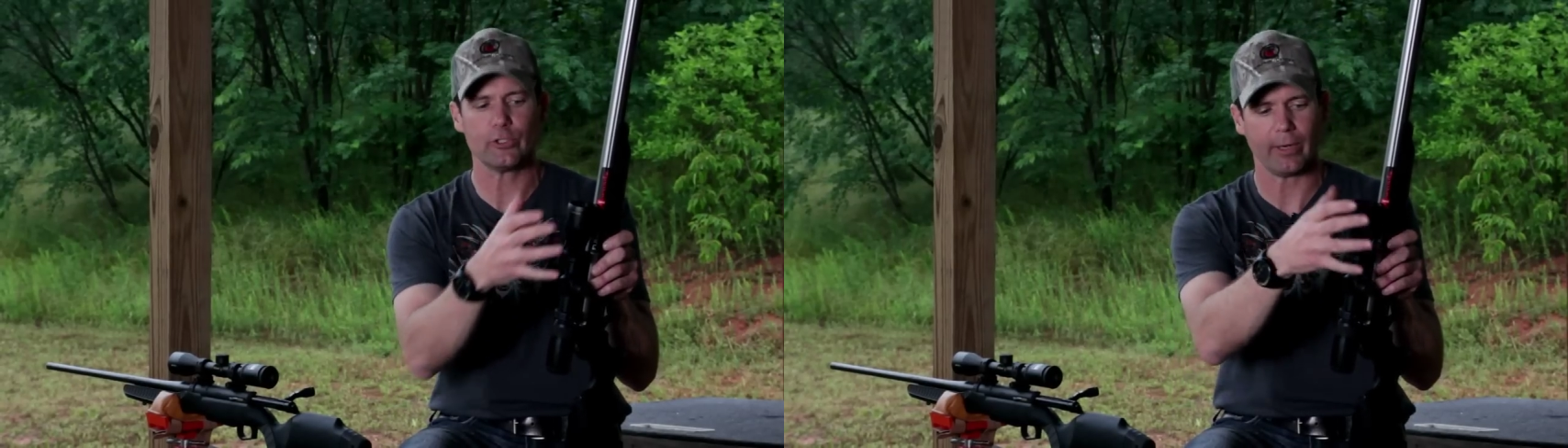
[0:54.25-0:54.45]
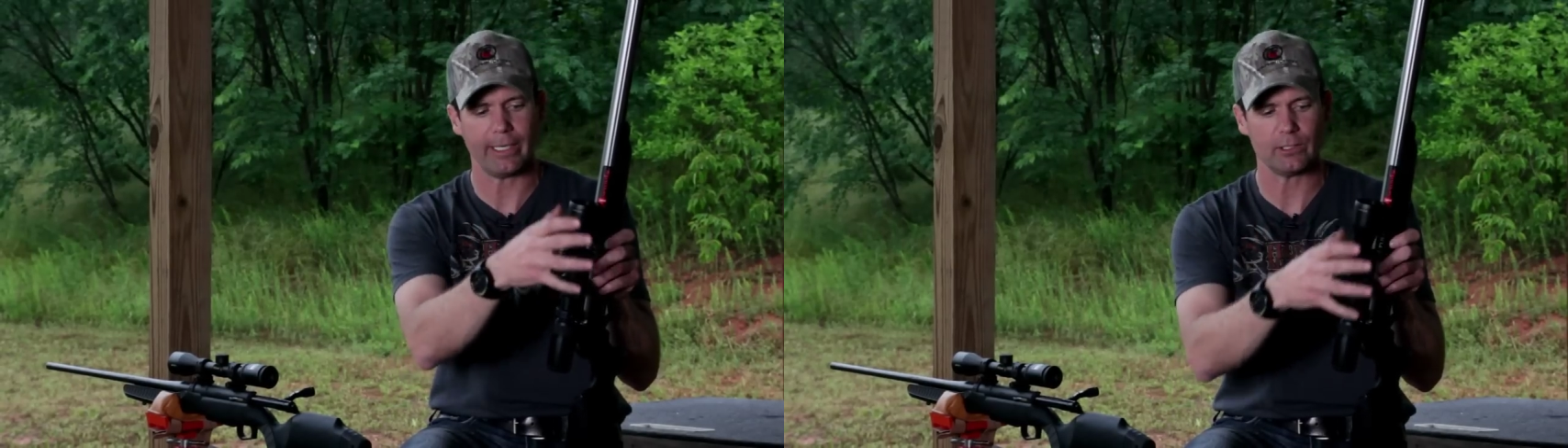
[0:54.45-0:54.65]

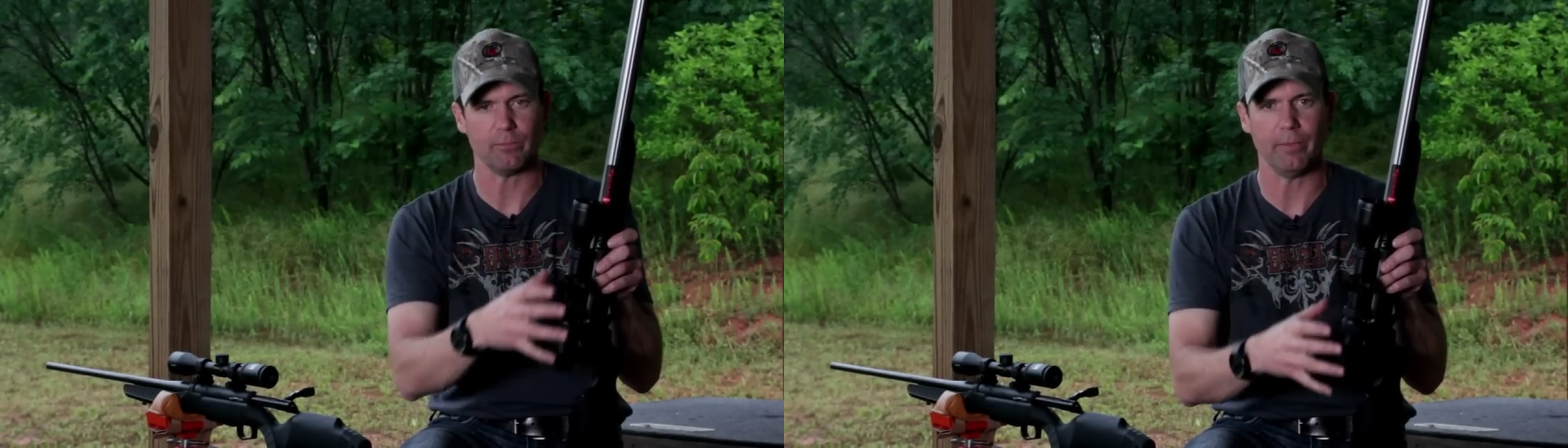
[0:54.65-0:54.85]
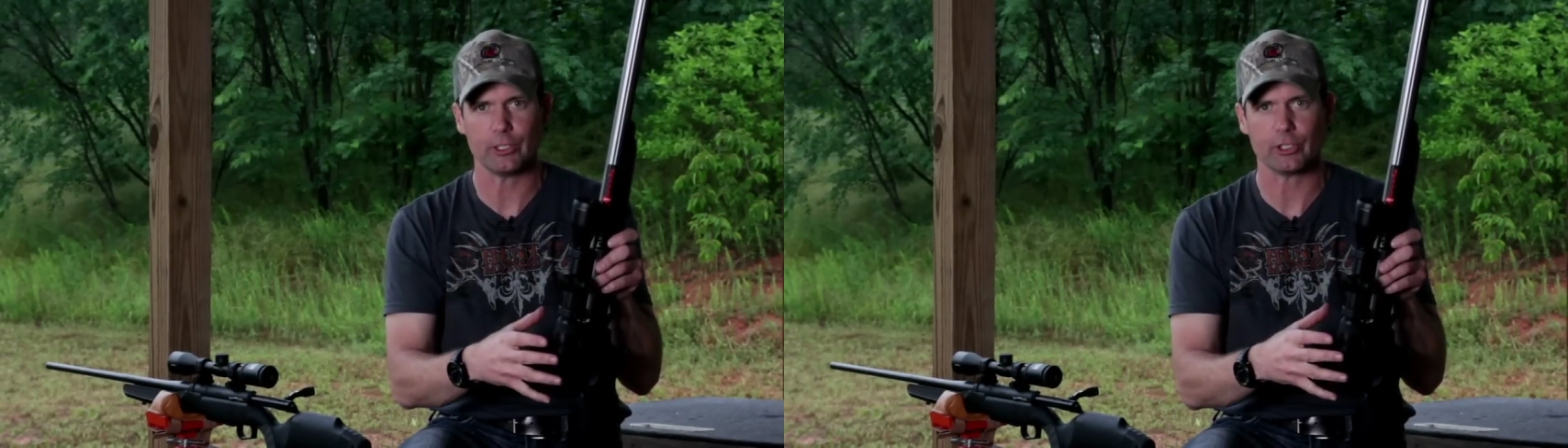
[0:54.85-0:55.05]

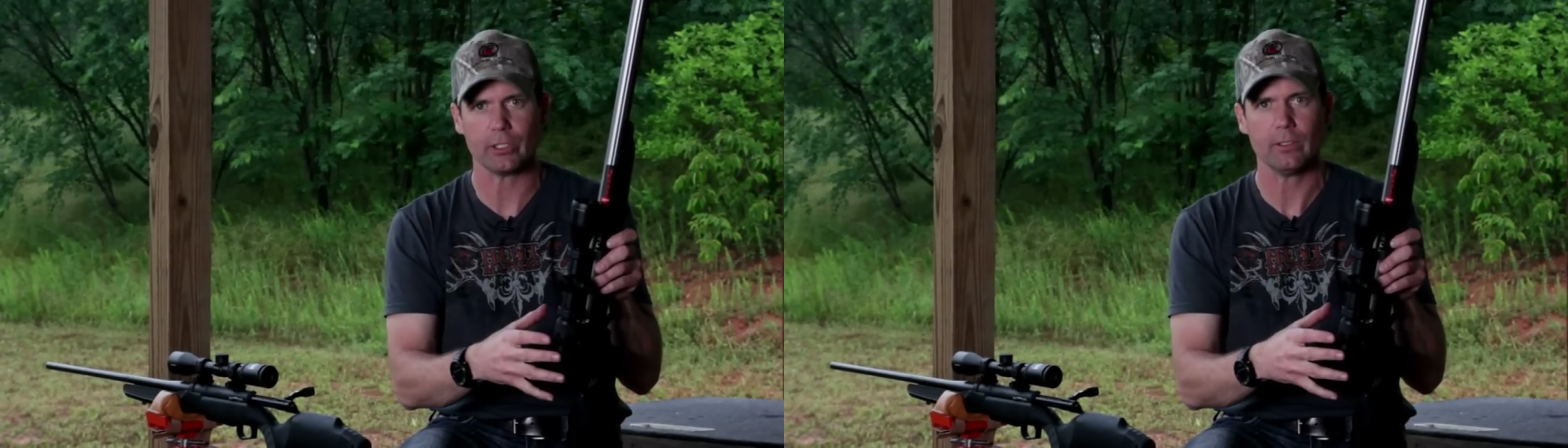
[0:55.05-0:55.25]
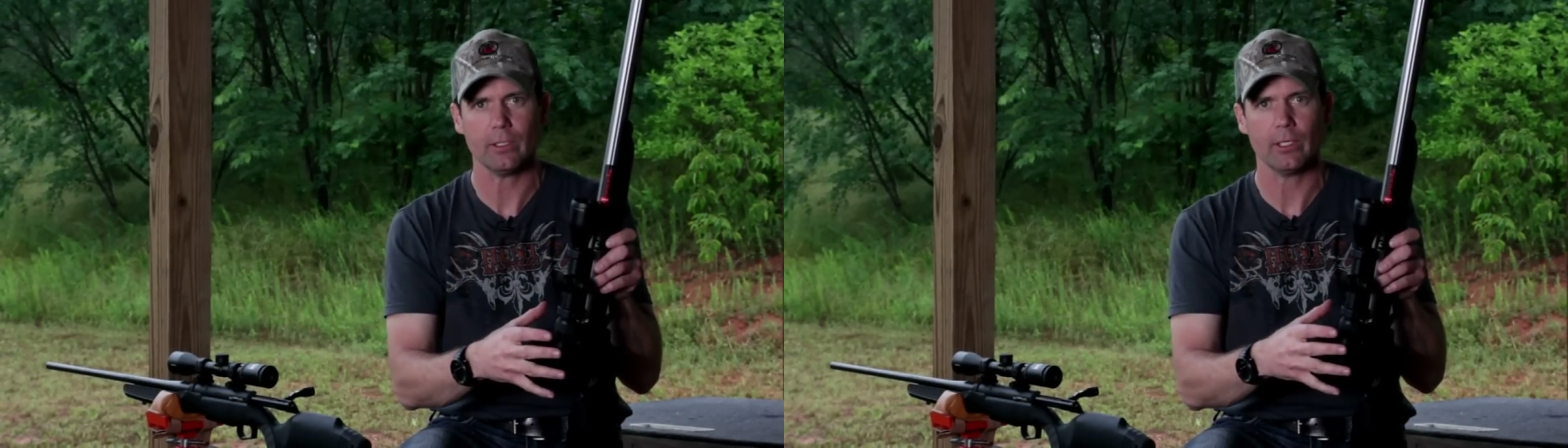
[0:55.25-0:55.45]

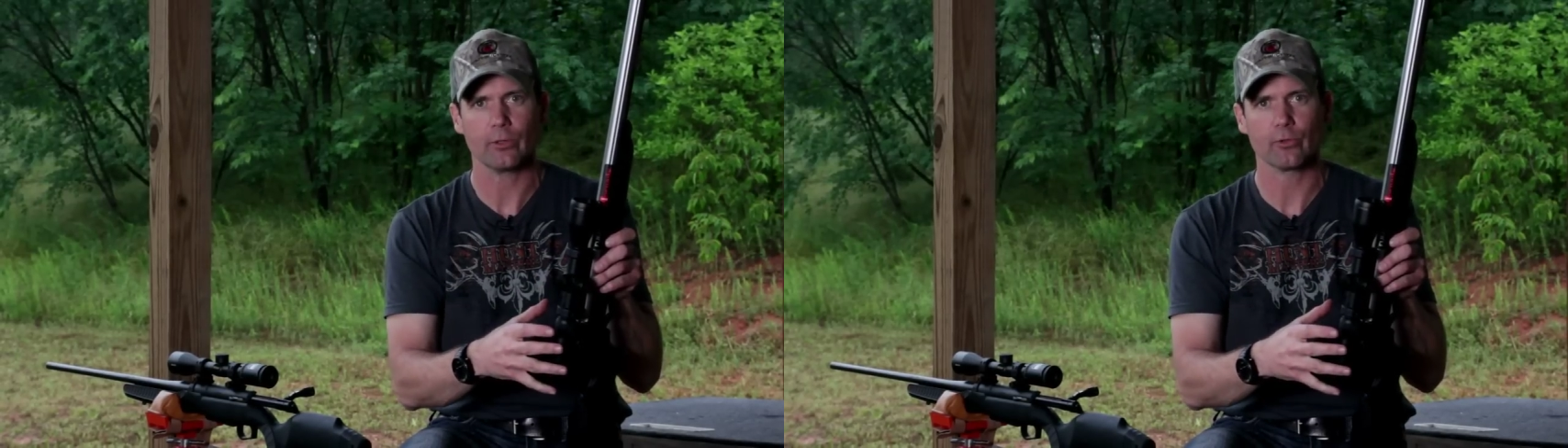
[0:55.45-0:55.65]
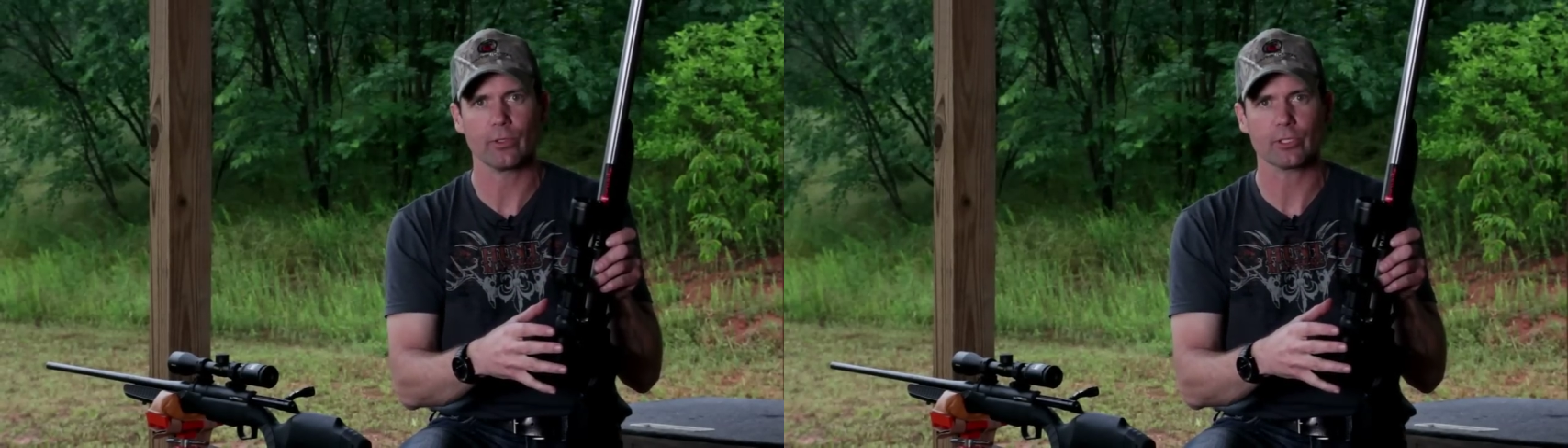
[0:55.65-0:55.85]
transmission
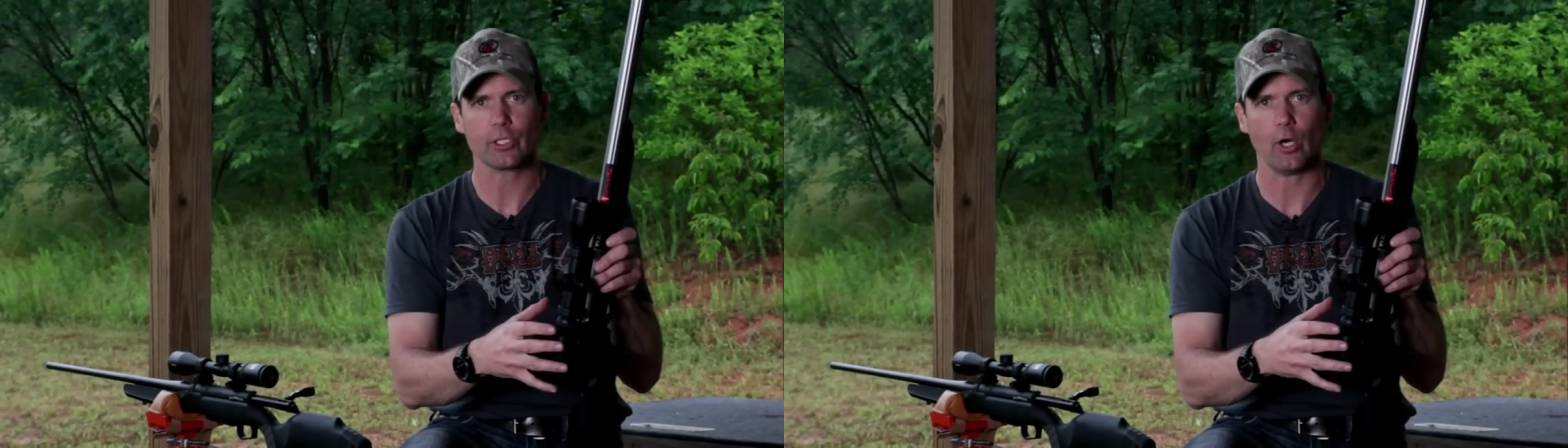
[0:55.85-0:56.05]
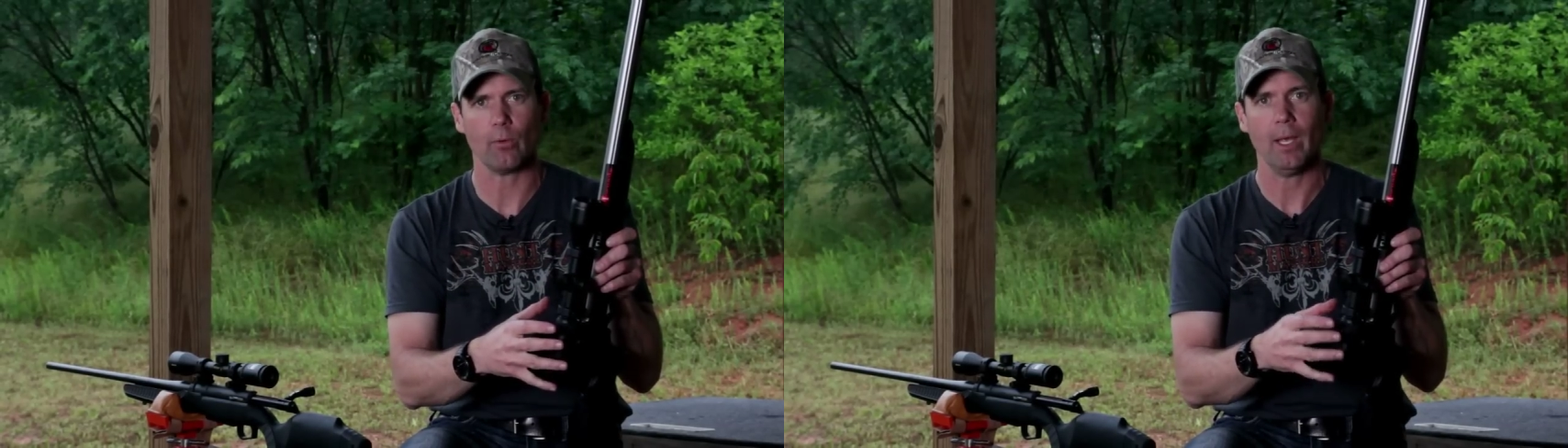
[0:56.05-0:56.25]
through the
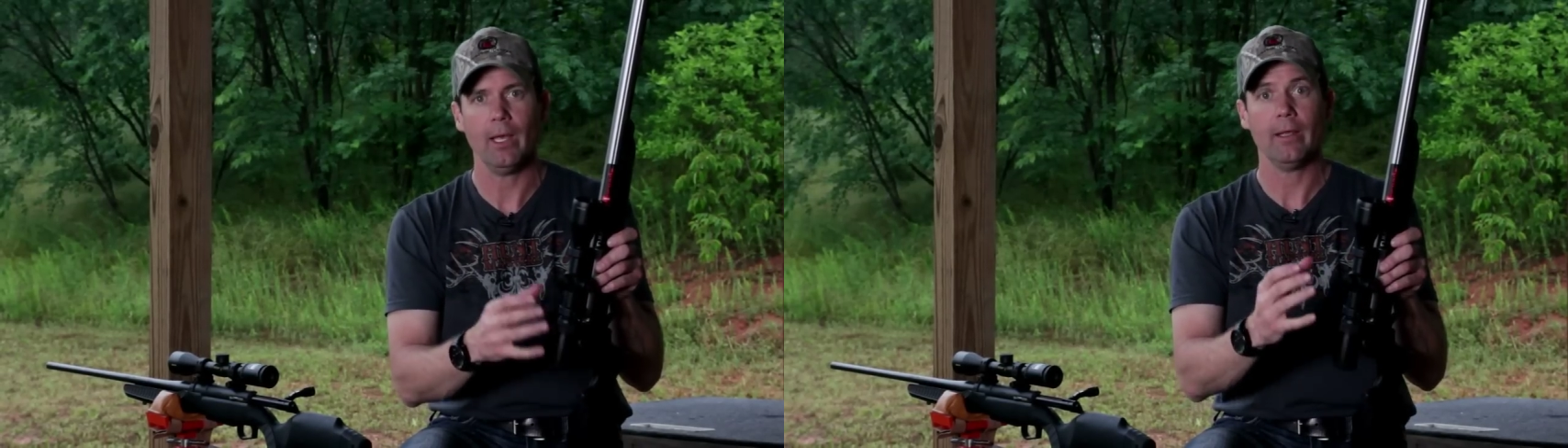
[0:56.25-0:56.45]
scope.